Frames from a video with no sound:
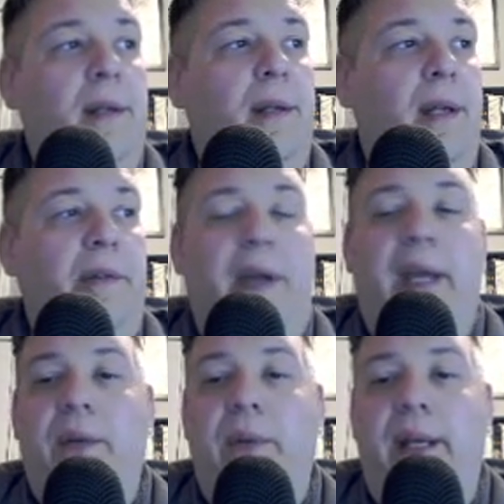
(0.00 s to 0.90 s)

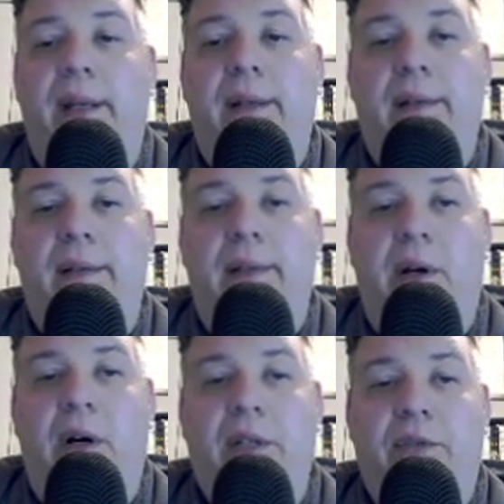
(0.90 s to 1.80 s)
evaluate the
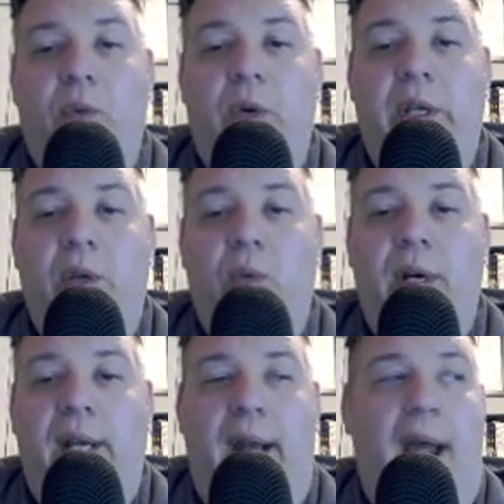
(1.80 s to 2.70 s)
cards for what you
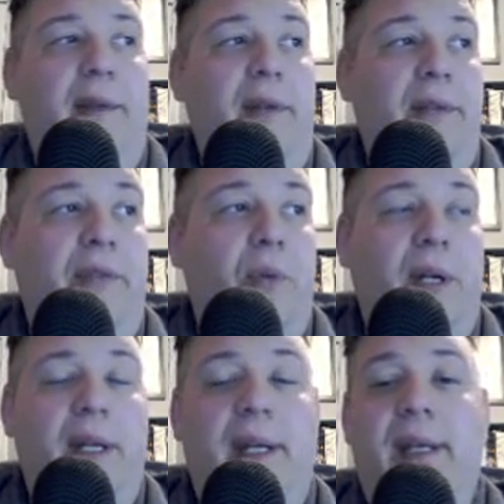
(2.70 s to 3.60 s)
want to get out of it. If you
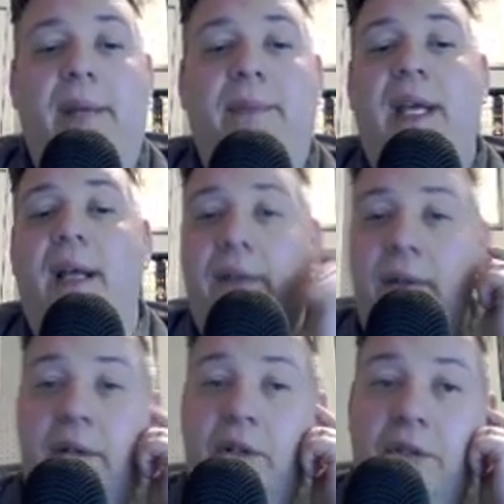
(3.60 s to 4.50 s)
want in-game talent
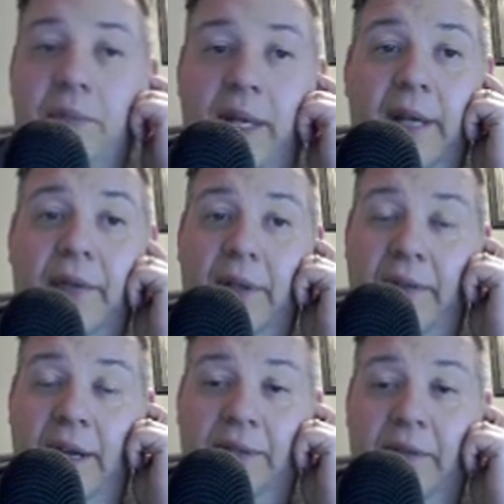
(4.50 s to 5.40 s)
or you're just playing for the
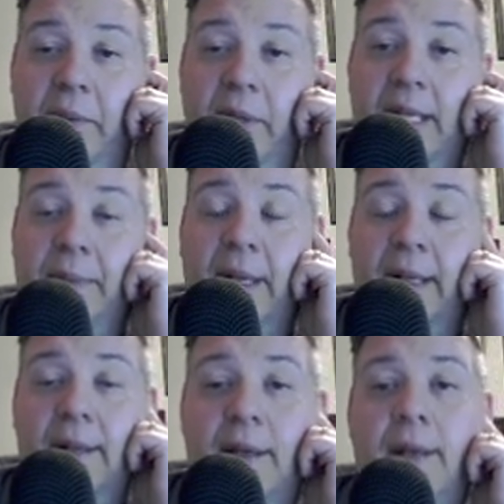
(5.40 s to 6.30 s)
fantasy football
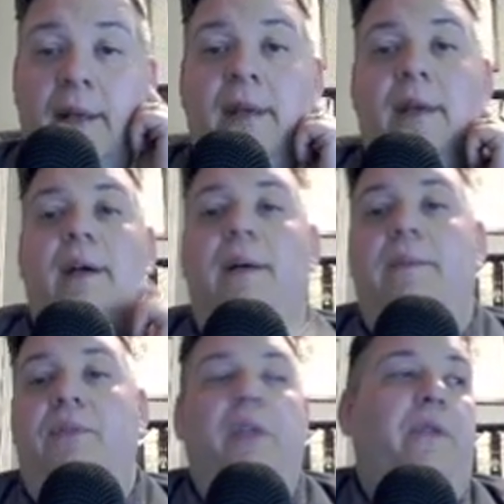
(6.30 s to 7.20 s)
aspect,
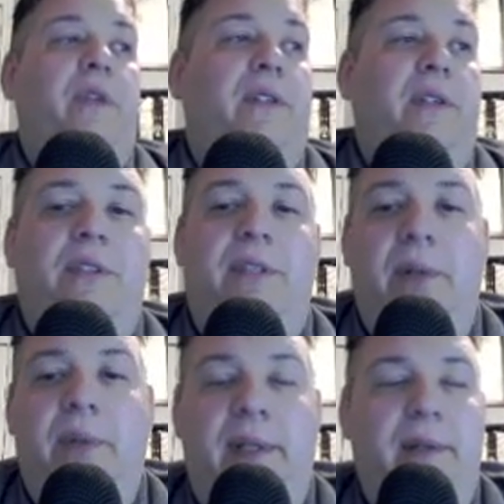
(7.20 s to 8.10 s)
do your research, see
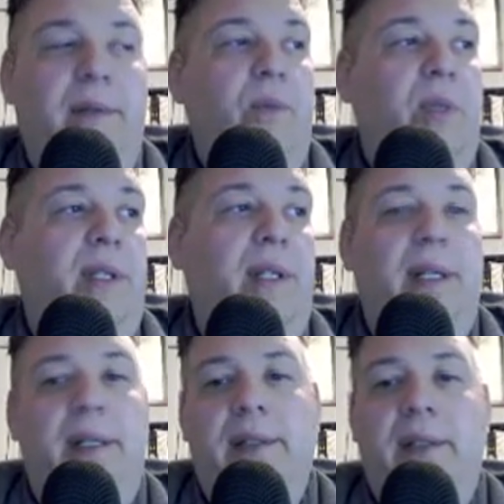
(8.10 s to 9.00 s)
what
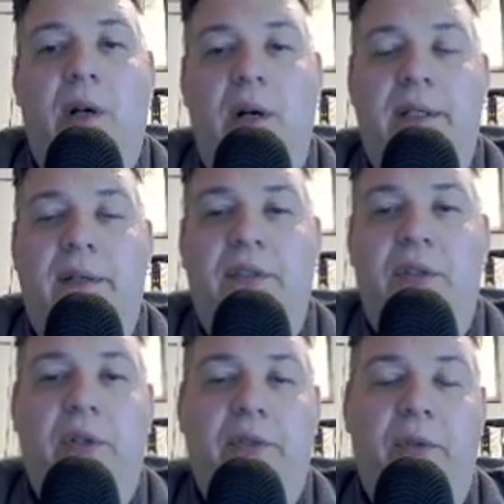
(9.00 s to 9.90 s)
the cards have
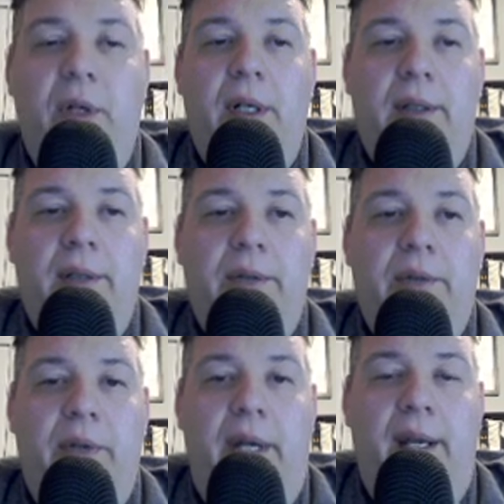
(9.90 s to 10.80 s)
sold for,
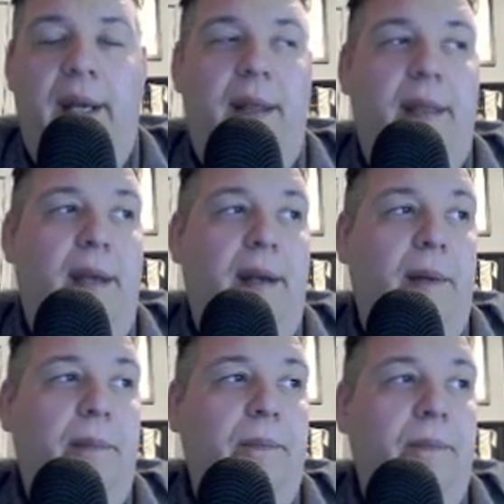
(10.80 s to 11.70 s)
right? And
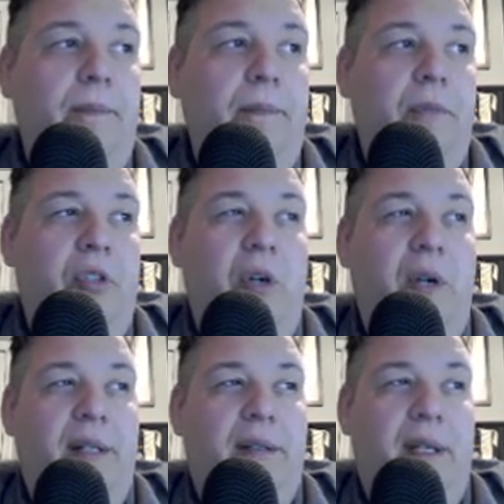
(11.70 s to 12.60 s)
then so you don't
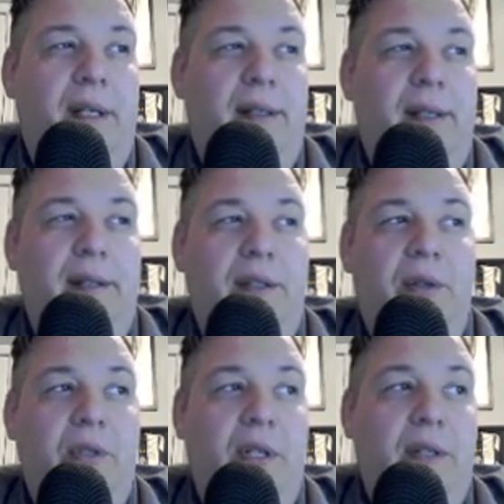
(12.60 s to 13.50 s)
get sucked
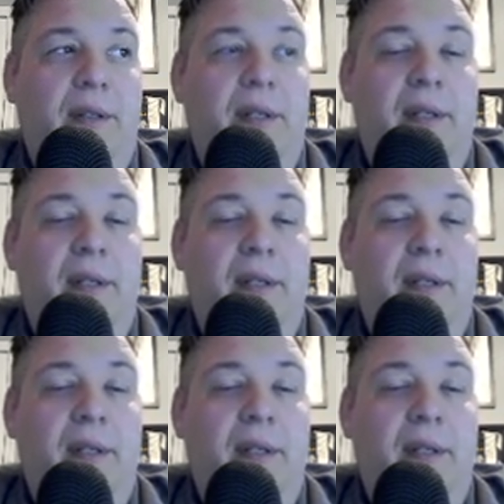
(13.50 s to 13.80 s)
into just